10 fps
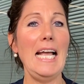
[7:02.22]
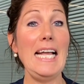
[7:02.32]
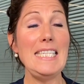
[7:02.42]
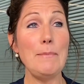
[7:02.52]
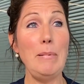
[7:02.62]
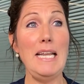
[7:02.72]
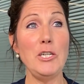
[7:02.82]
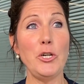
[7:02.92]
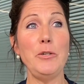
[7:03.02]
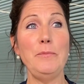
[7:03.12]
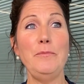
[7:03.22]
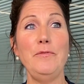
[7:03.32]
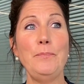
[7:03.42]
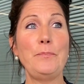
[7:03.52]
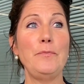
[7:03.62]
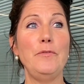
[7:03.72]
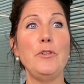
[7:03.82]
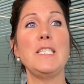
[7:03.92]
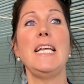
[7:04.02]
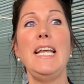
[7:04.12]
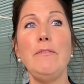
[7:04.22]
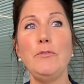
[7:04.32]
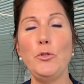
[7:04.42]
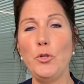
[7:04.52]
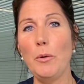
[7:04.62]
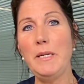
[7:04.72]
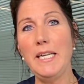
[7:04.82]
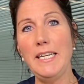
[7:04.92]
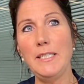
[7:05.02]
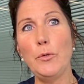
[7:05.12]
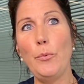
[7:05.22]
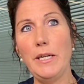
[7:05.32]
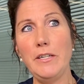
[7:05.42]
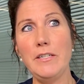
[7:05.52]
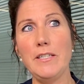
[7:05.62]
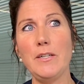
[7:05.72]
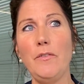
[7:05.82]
It's a pleasure for ZF to nominate the winners